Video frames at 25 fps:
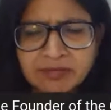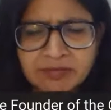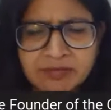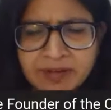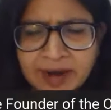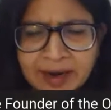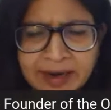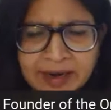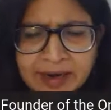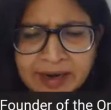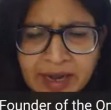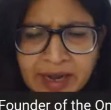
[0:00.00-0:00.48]

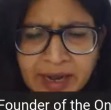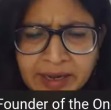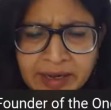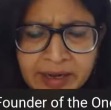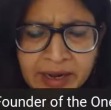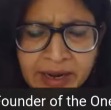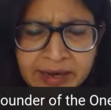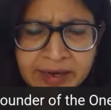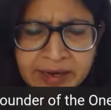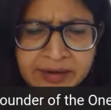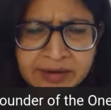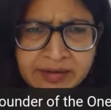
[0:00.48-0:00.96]
frankly,
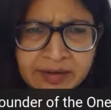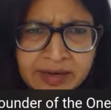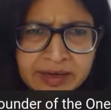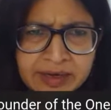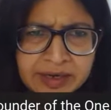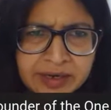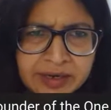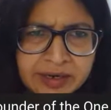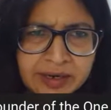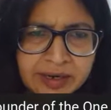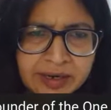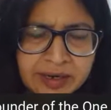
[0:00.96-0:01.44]
I
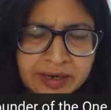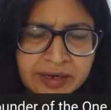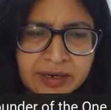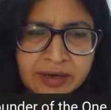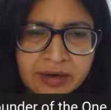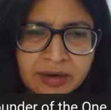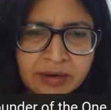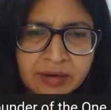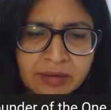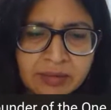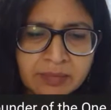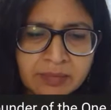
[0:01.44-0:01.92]
really didn't
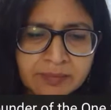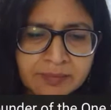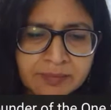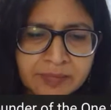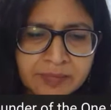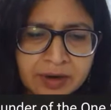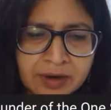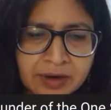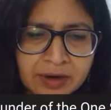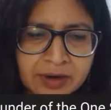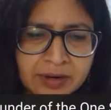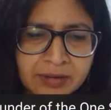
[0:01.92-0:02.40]

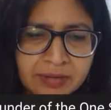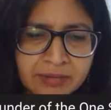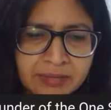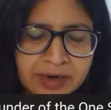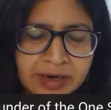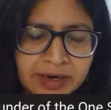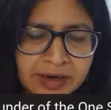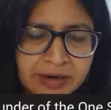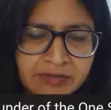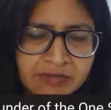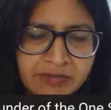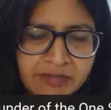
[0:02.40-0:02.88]

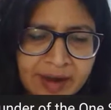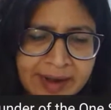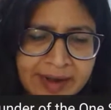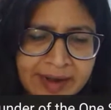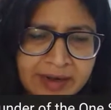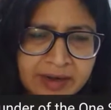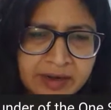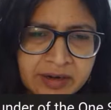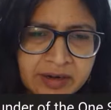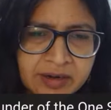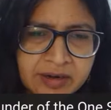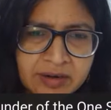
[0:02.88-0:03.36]

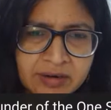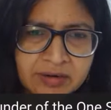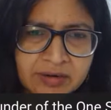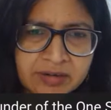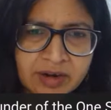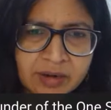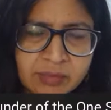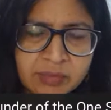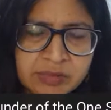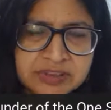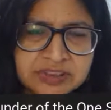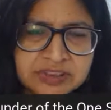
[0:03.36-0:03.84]
find it
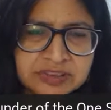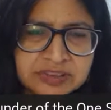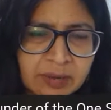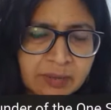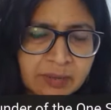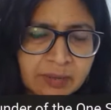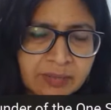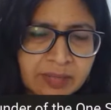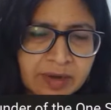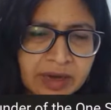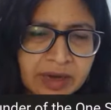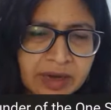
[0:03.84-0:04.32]

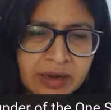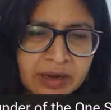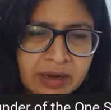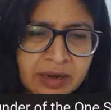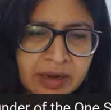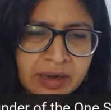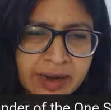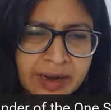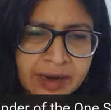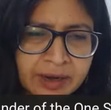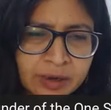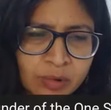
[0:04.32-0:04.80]
troublesome
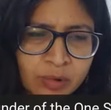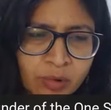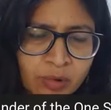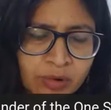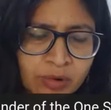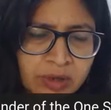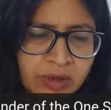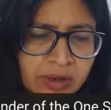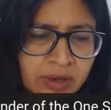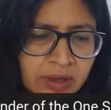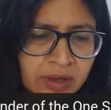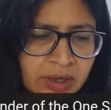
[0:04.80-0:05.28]
at
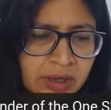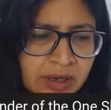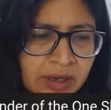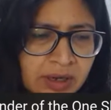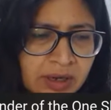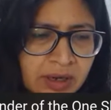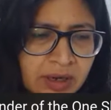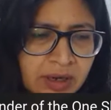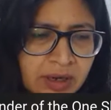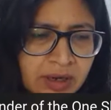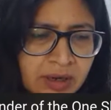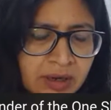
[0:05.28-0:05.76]
all.
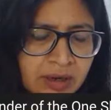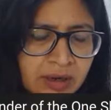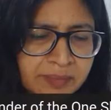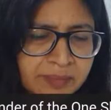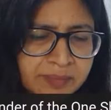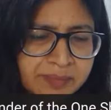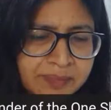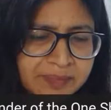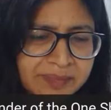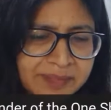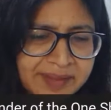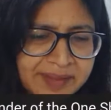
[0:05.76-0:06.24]

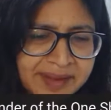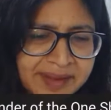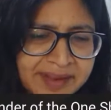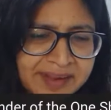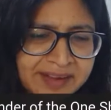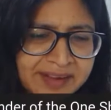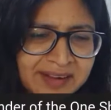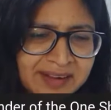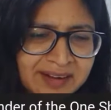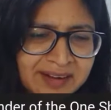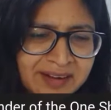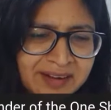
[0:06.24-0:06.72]

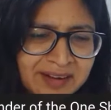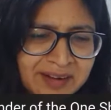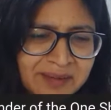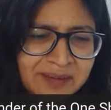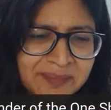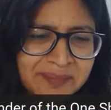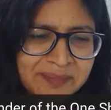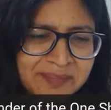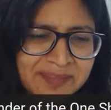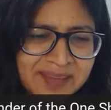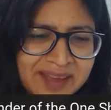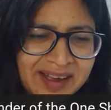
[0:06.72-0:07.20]
I
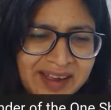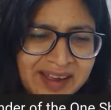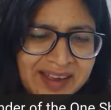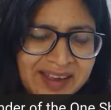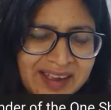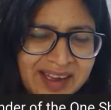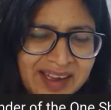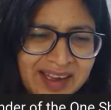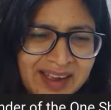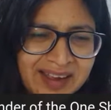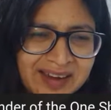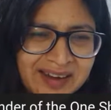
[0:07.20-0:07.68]

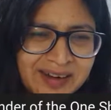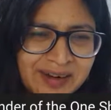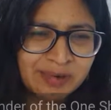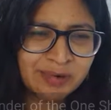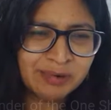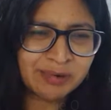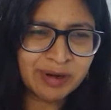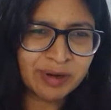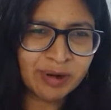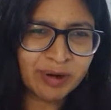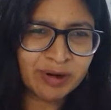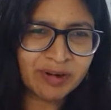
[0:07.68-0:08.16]

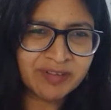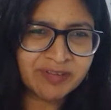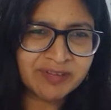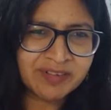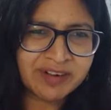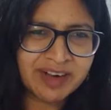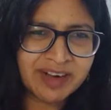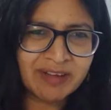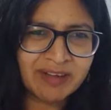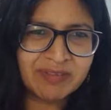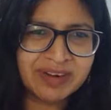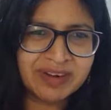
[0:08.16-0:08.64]
do a lot of
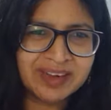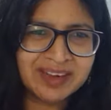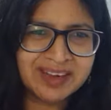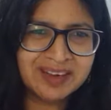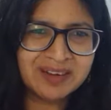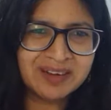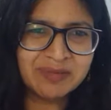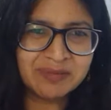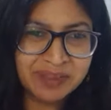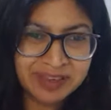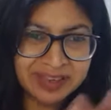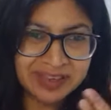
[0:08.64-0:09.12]

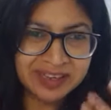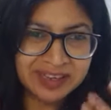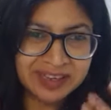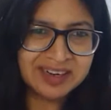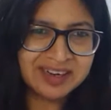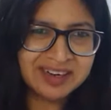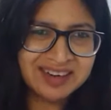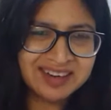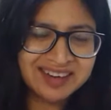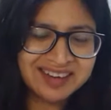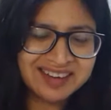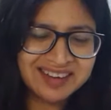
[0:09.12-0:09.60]
traveling
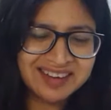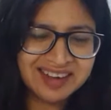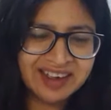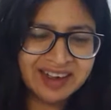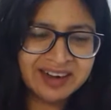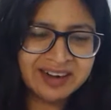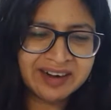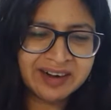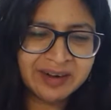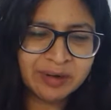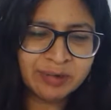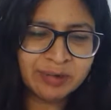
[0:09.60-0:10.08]
within,
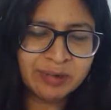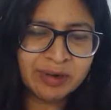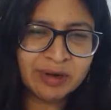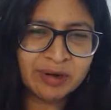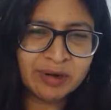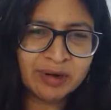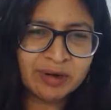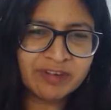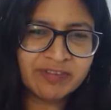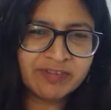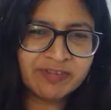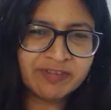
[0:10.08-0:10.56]
and I do a
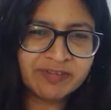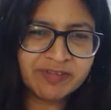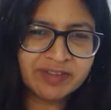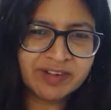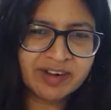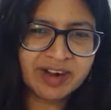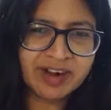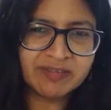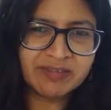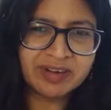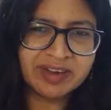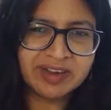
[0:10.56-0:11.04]
lot of
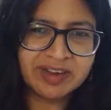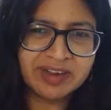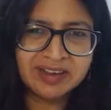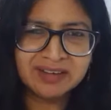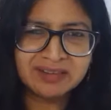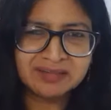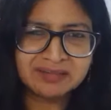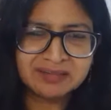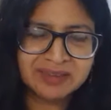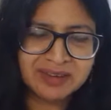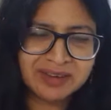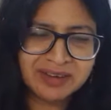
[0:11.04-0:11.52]
traveling,